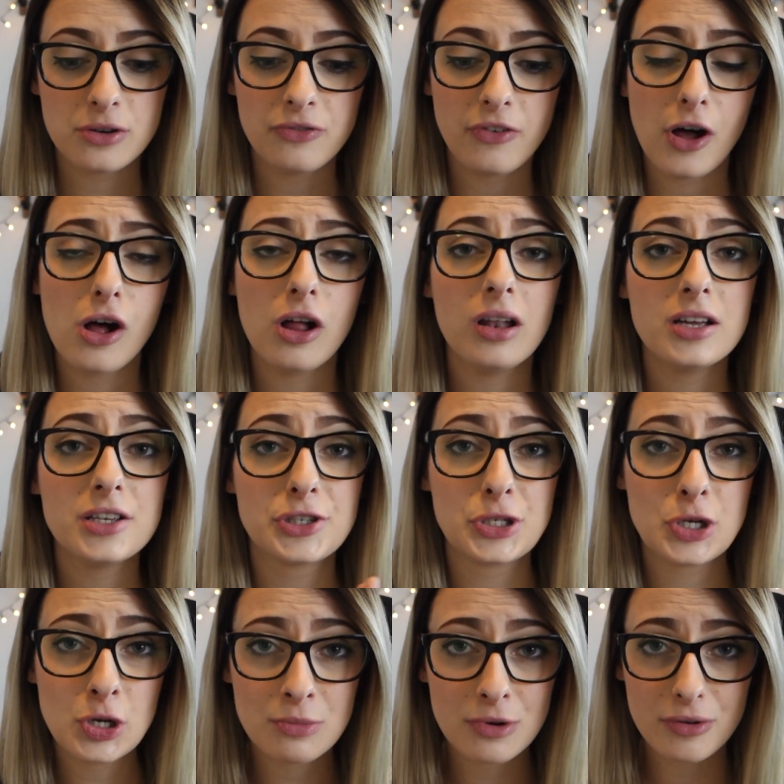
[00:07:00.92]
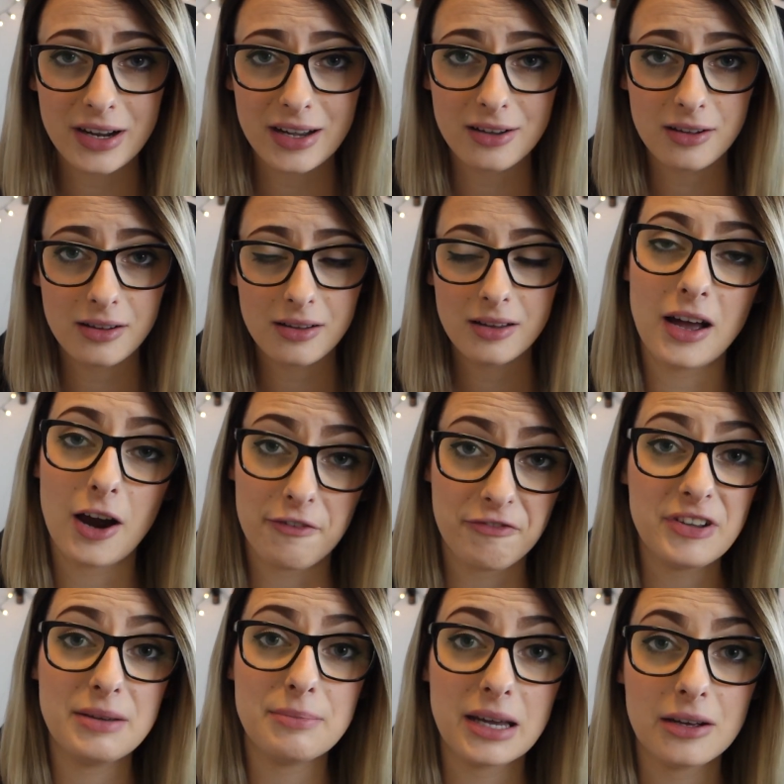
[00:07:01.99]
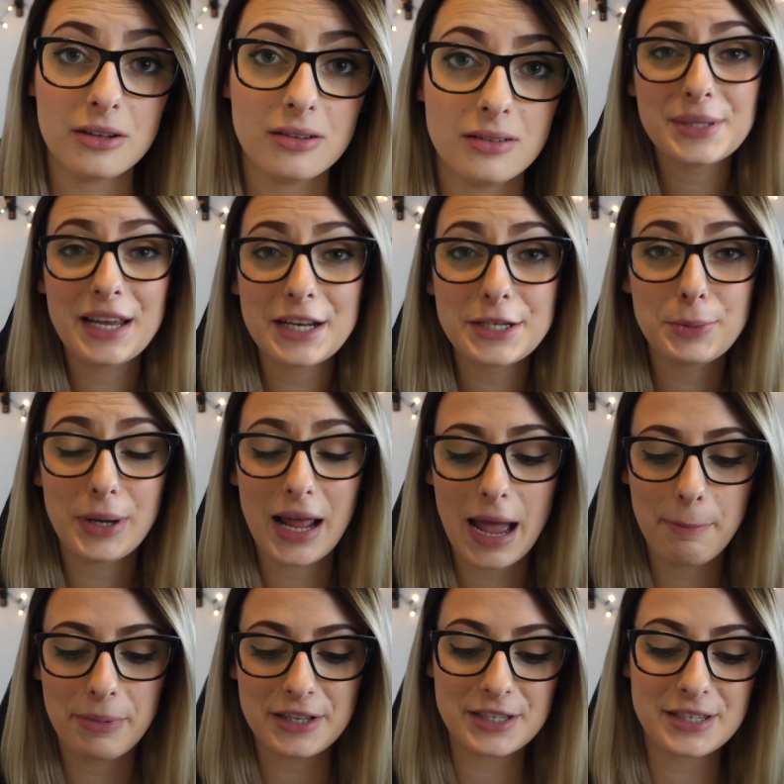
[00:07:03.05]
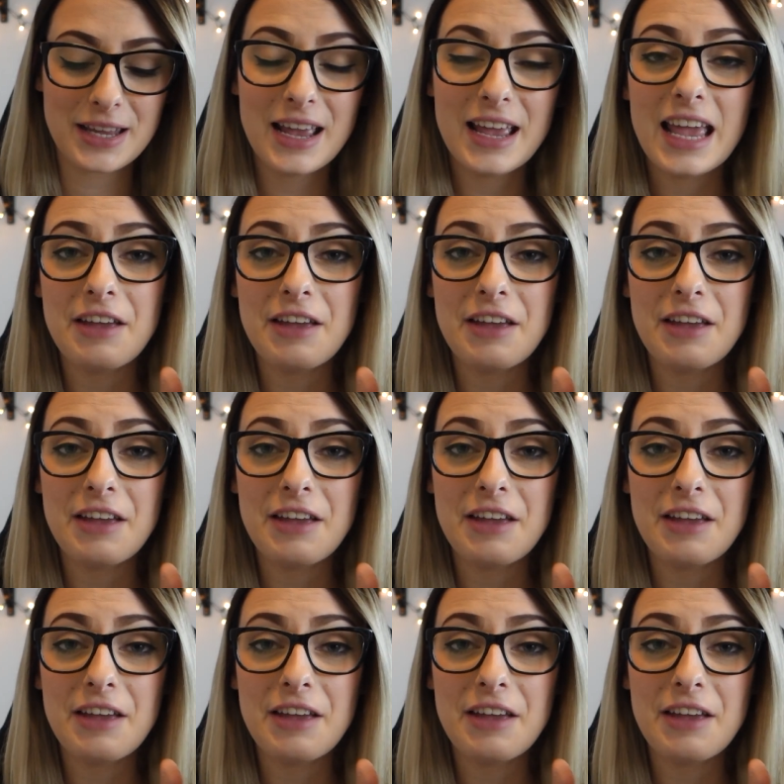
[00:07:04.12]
of all Azumarill are female. Here's what happens.